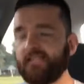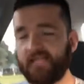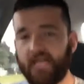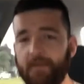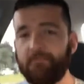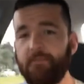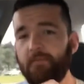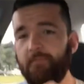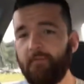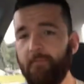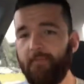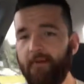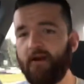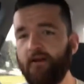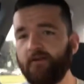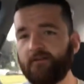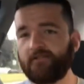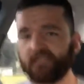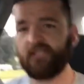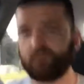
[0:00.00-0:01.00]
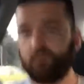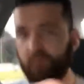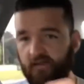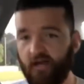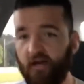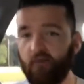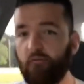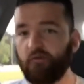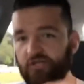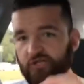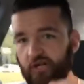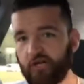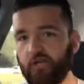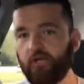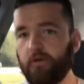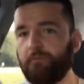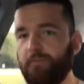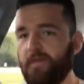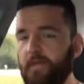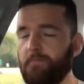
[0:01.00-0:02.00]
to keep up appearances with which
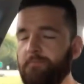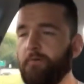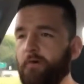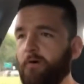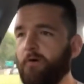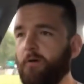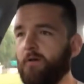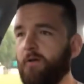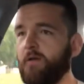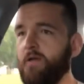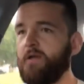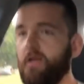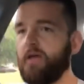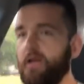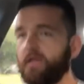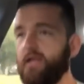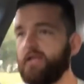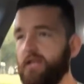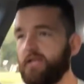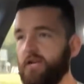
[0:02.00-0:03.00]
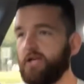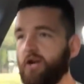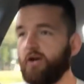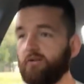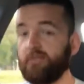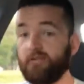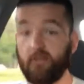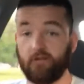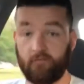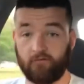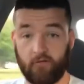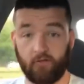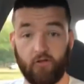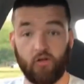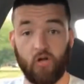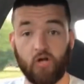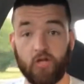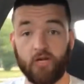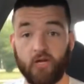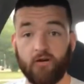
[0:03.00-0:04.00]
other people, you know, to
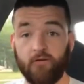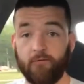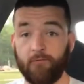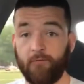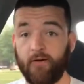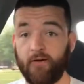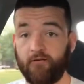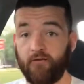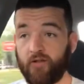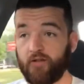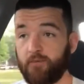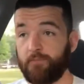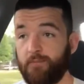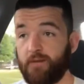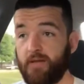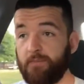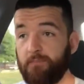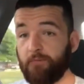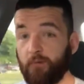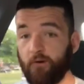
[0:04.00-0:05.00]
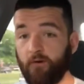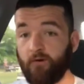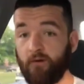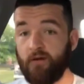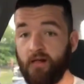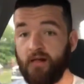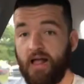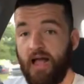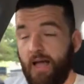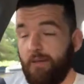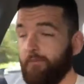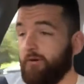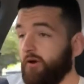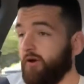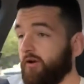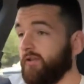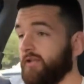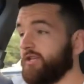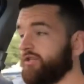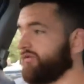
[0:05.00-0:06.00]
look good in front of other people. I'm
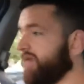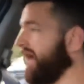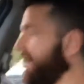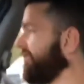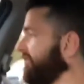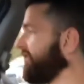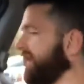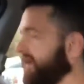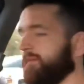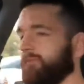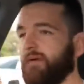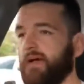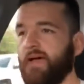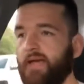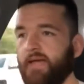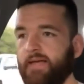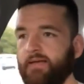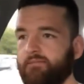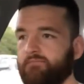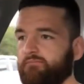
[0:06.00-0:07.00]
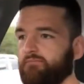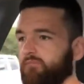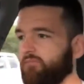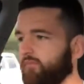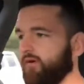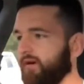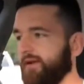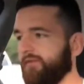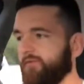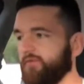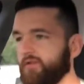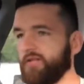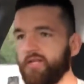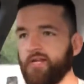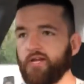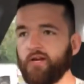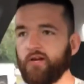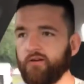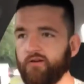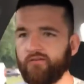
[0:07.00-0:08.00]
currently driving in my whatever
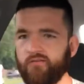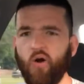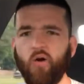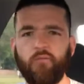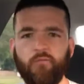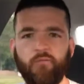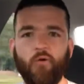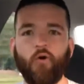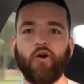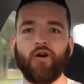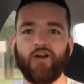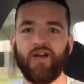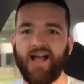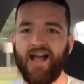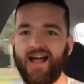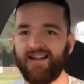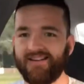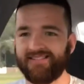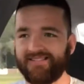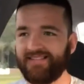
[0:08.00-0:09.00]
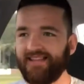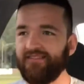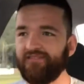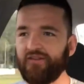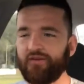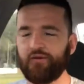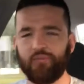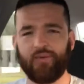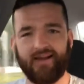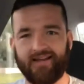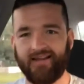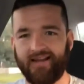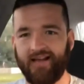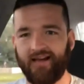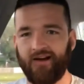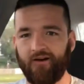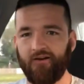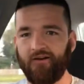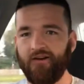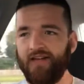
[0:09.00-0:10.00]
year, 04 Honda Civic right
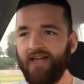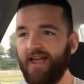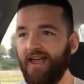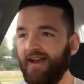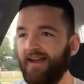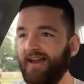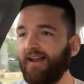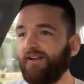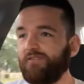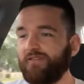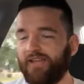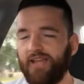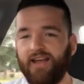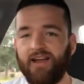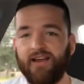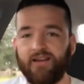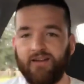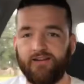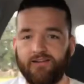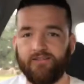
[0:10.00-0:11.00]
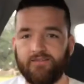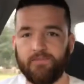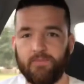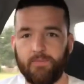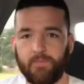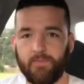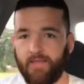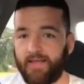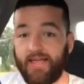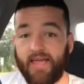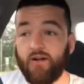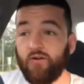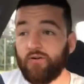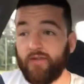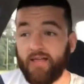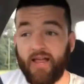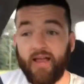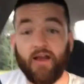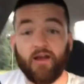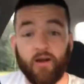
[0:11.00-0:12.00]
now, and I don't care. Like, I don't
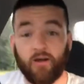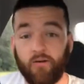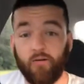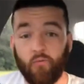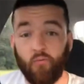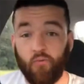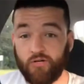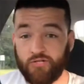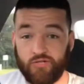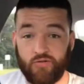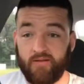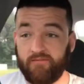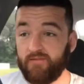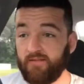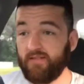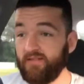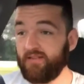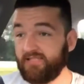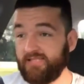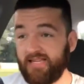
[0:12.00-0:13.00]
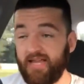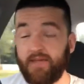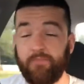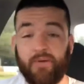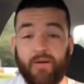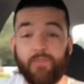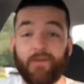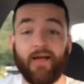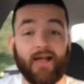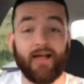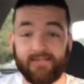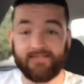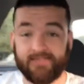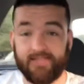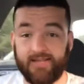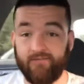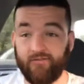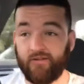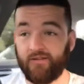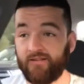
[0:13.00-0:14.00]
care what you have to say about my Honda
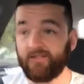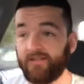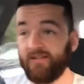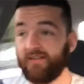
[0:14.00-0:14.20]
Civic.